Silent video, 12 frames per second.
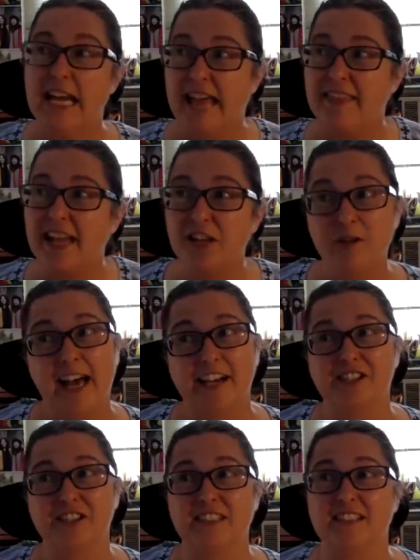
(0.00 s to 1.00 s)
and then you
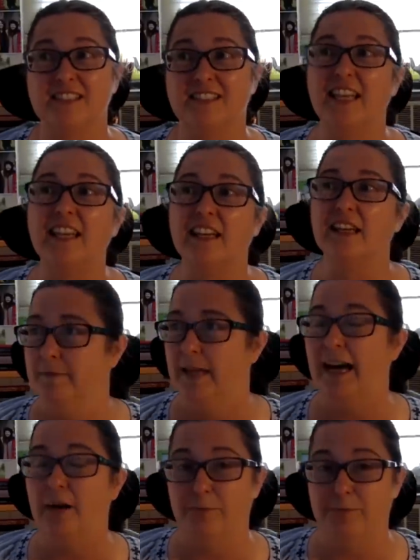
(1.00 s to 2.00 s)
actually see
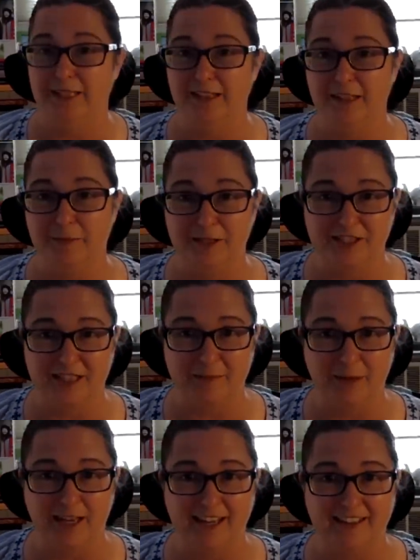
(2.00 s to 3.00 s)
how big the Persian
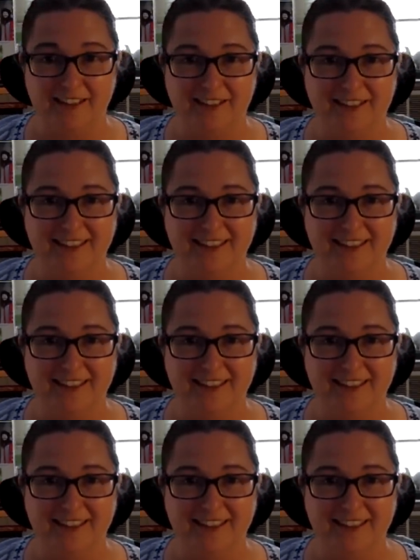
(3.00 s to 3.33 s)
Empire